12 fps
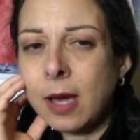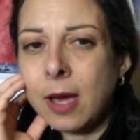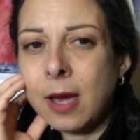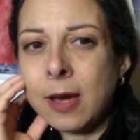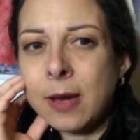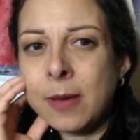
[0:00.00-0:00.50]

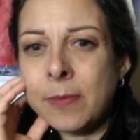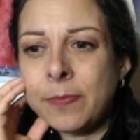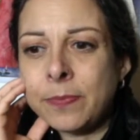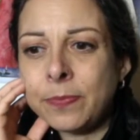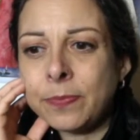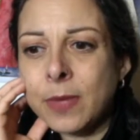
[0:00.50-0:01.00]

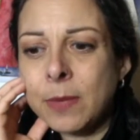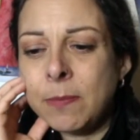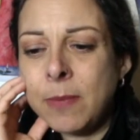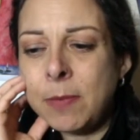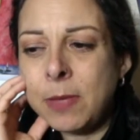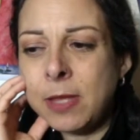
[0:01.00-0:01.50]
Um,
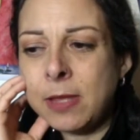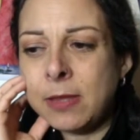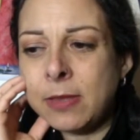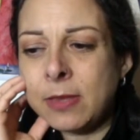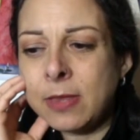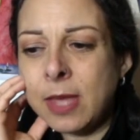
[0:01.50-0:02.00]
Maybe
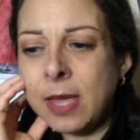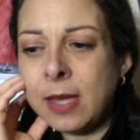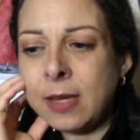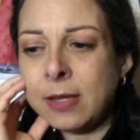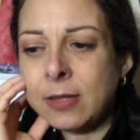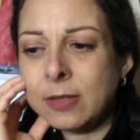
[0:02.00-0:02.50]

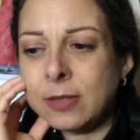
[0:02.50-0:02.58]
they